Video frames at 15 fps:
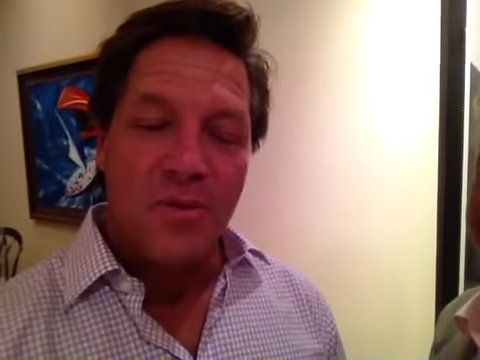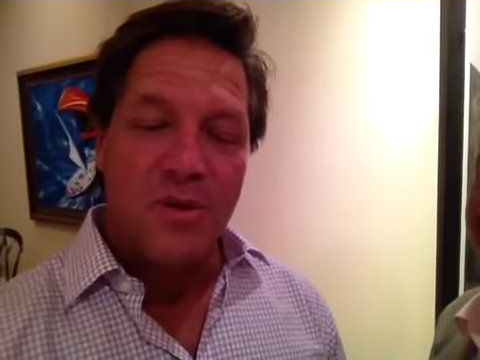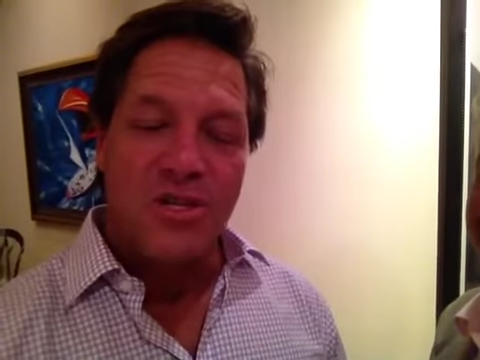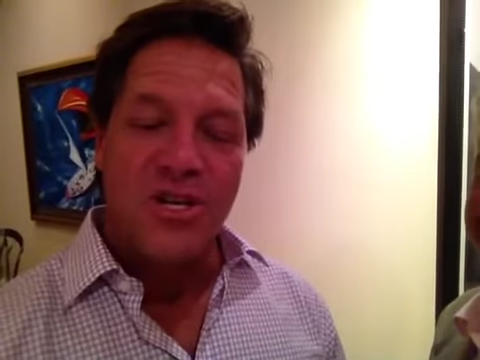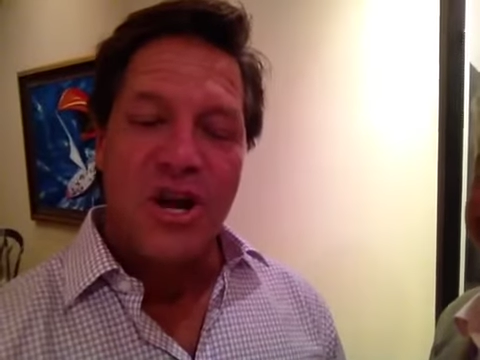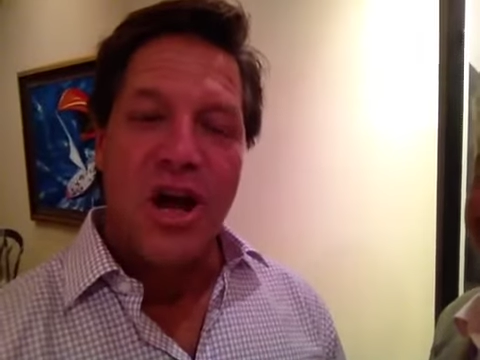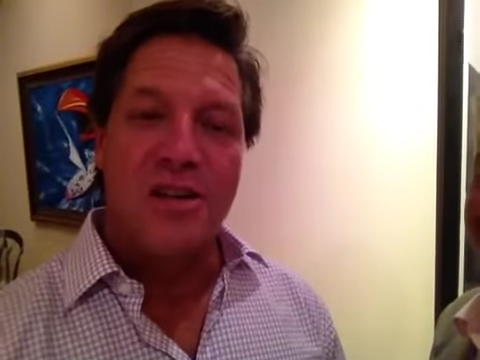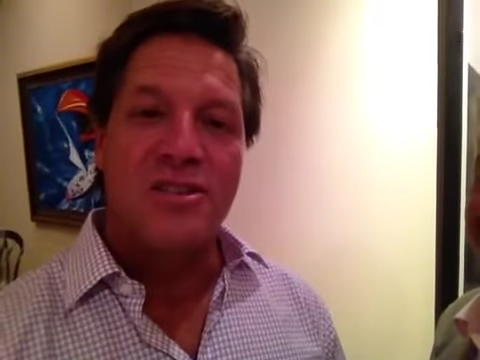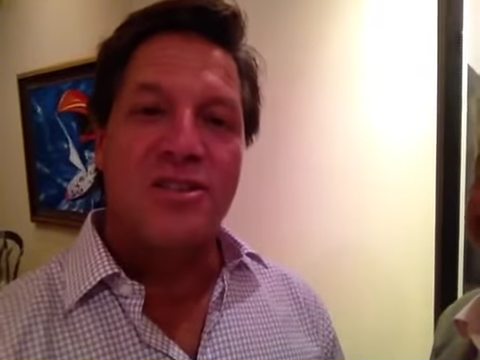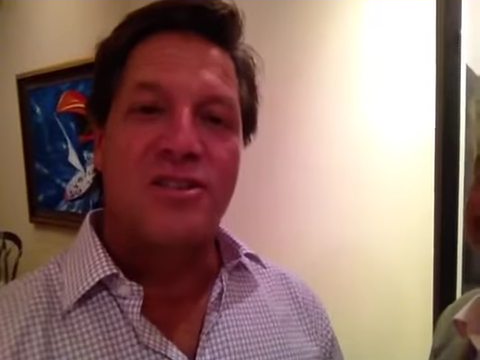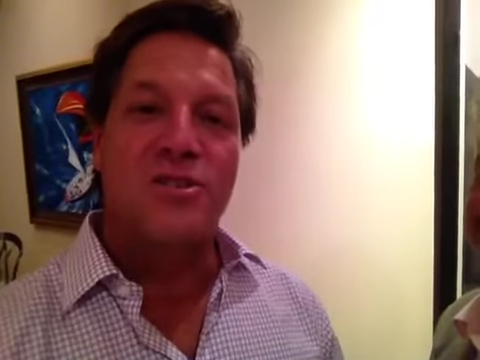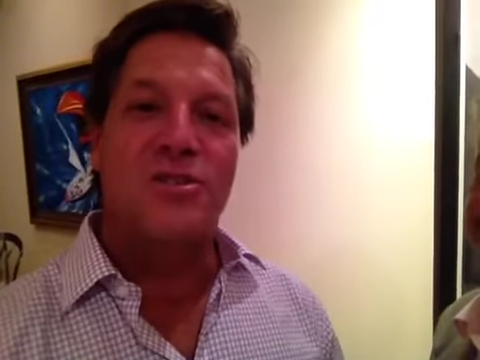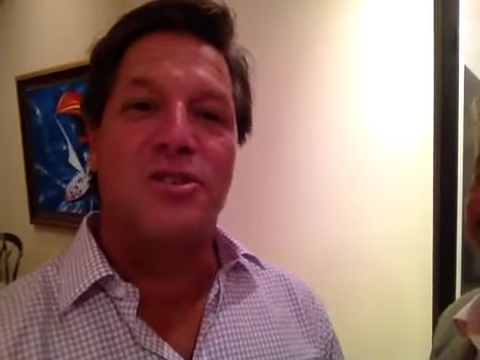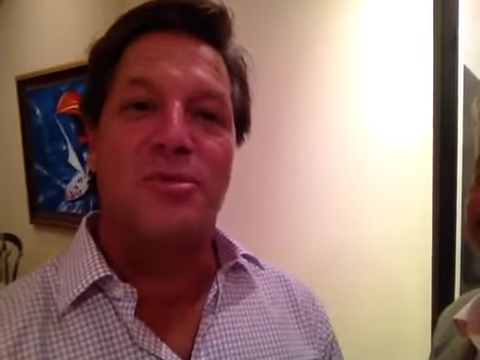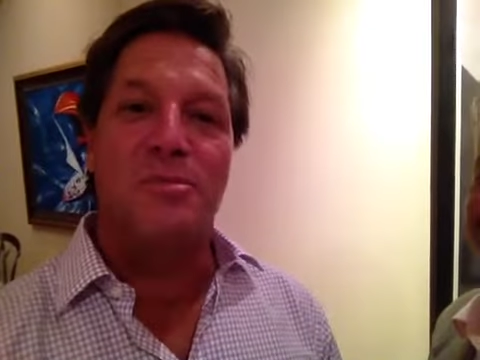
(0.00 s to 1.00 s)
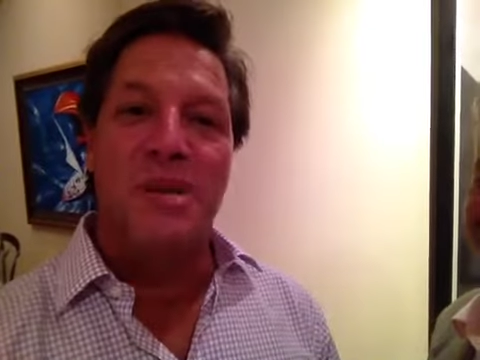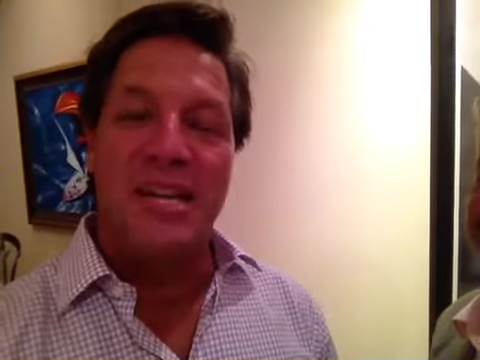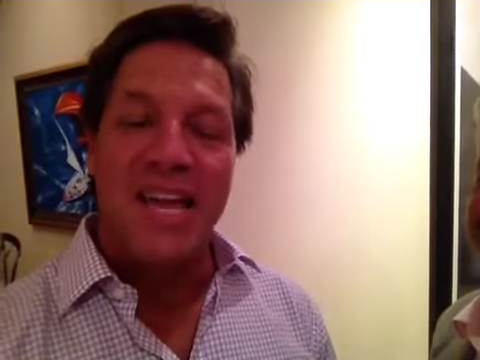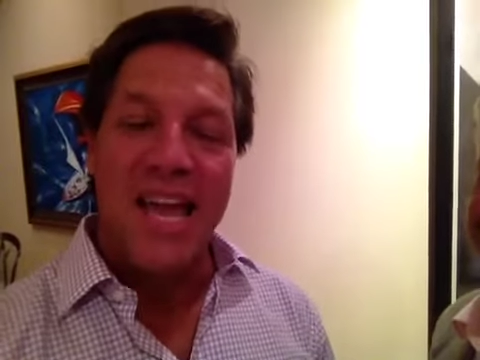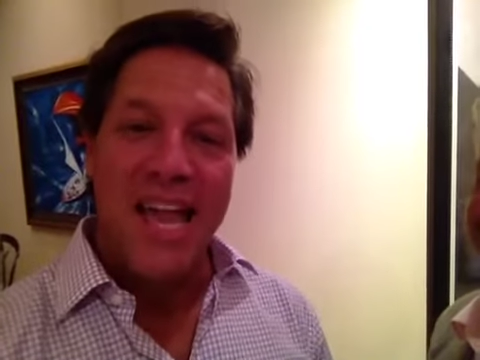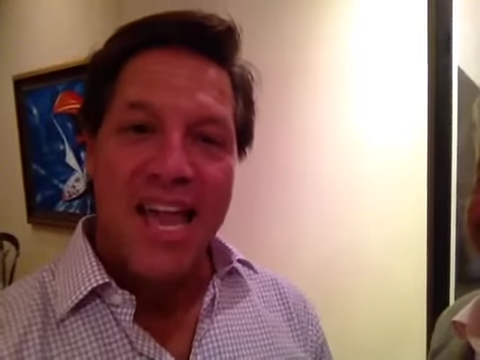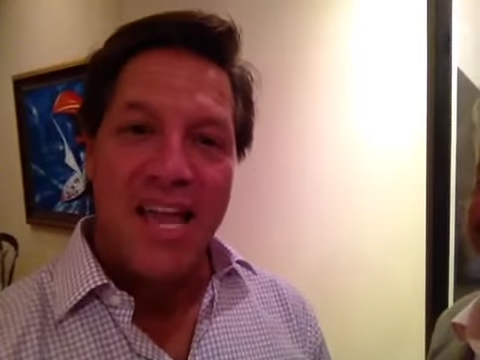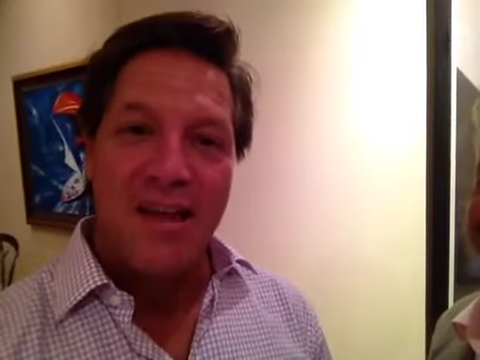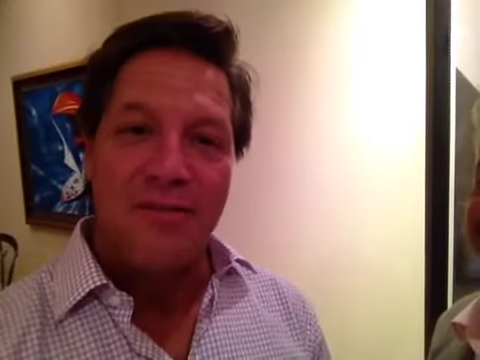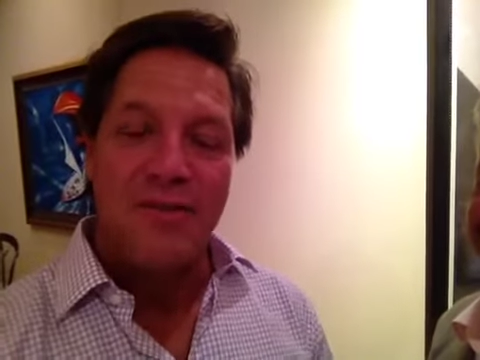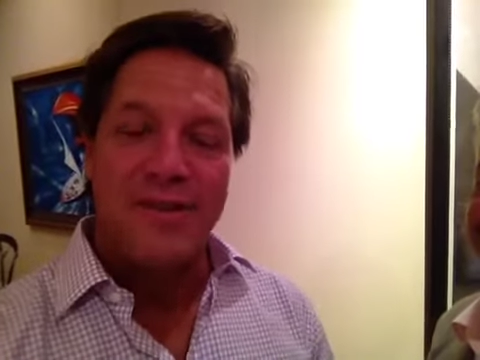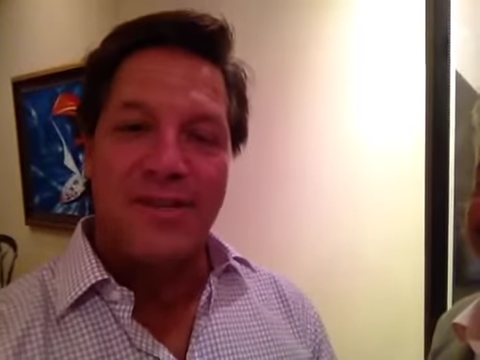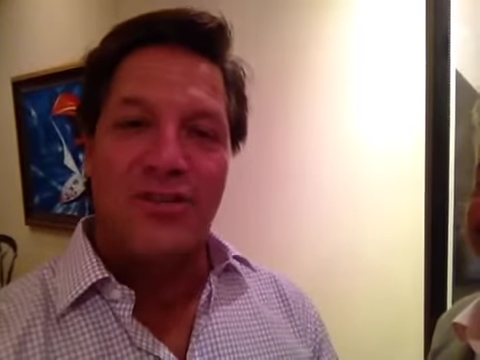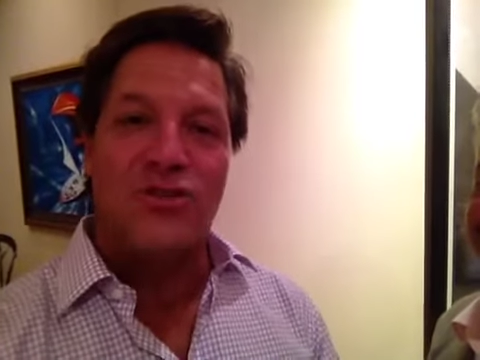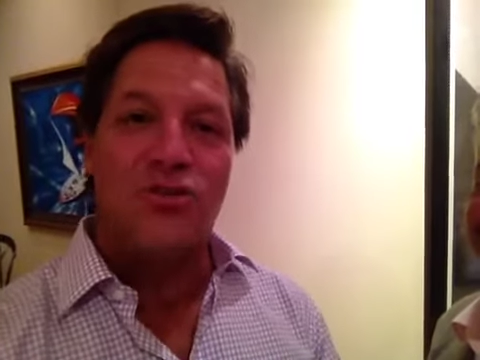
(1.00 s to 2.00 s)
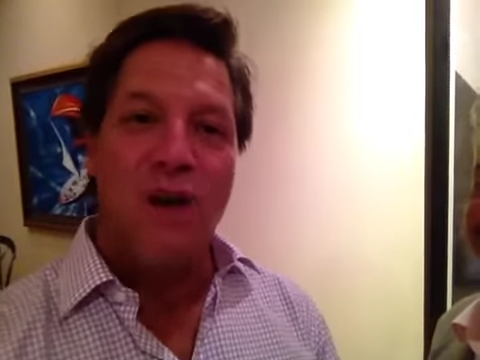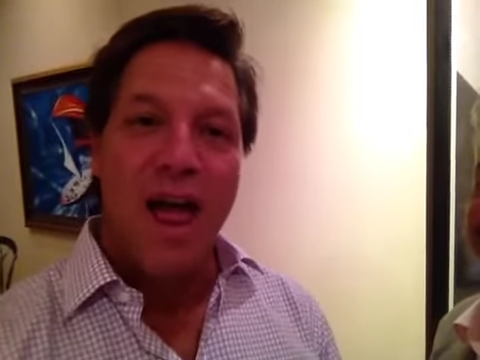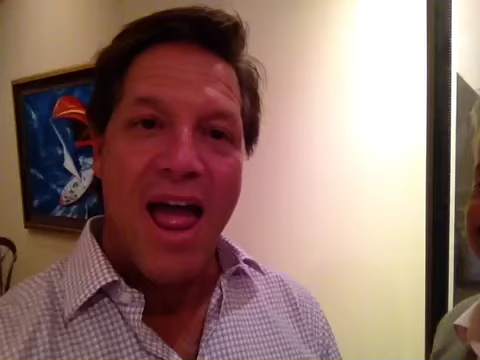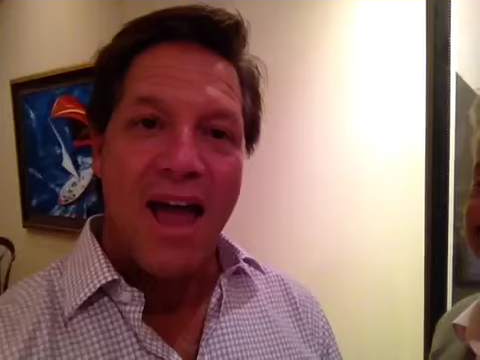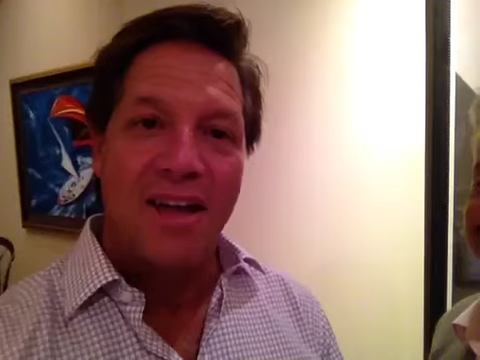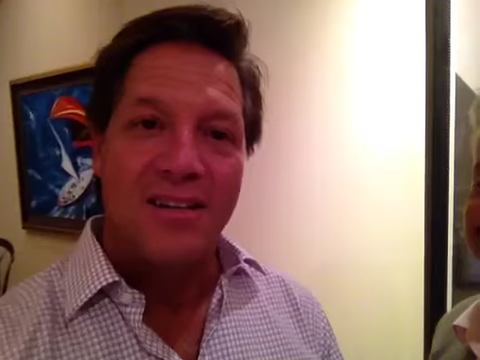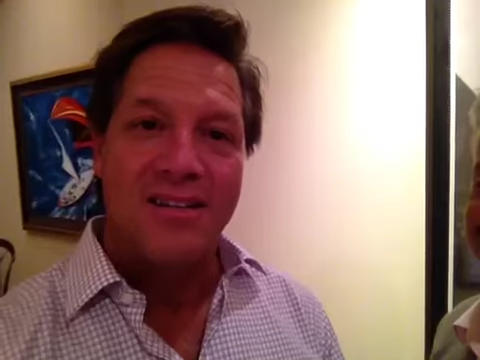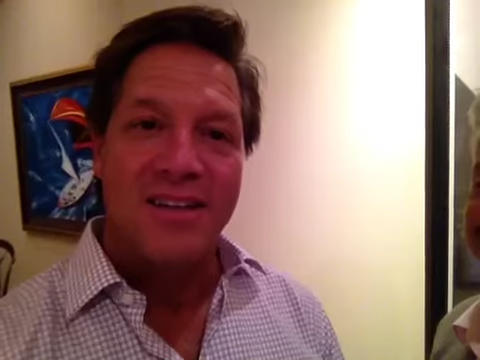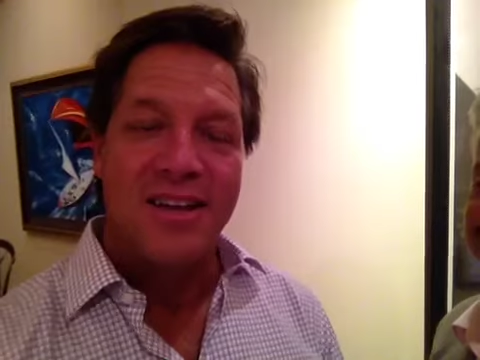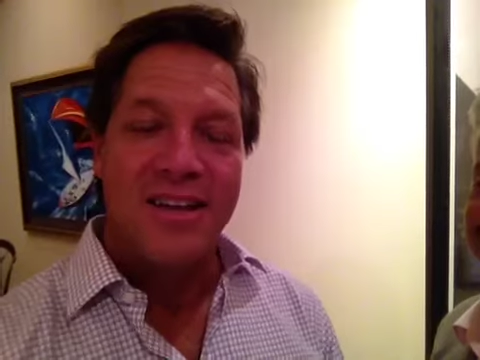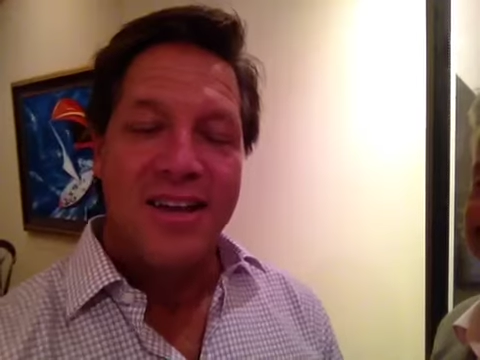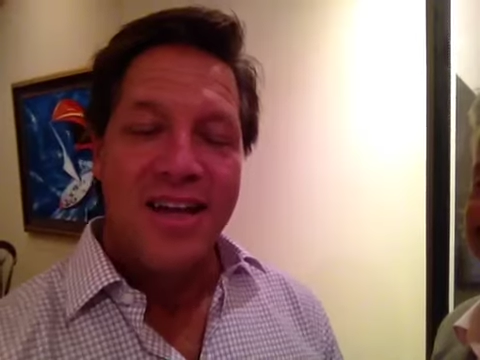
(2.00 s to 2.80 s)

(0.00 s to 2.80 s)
which causes you to behave and attract